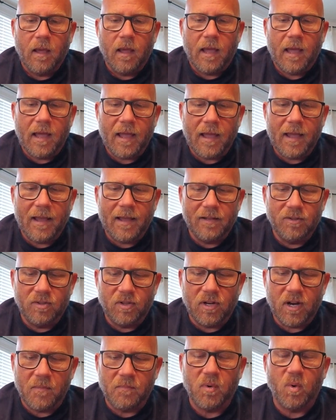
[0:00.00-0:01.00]
And the
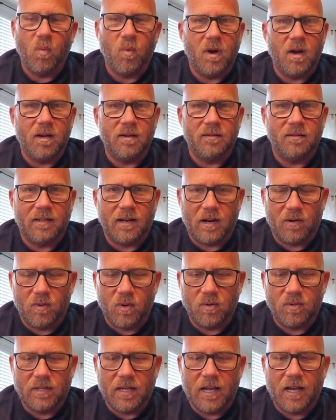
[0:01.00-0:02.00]
number one that I
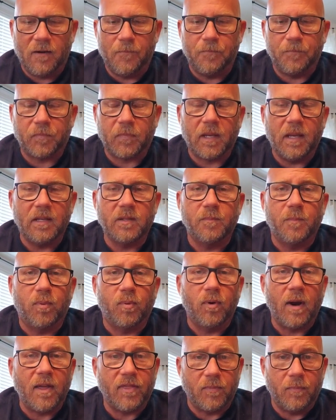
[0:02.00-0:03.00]
wrote down is
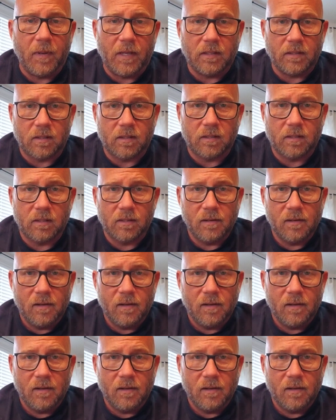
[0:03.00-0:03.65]
breath mints.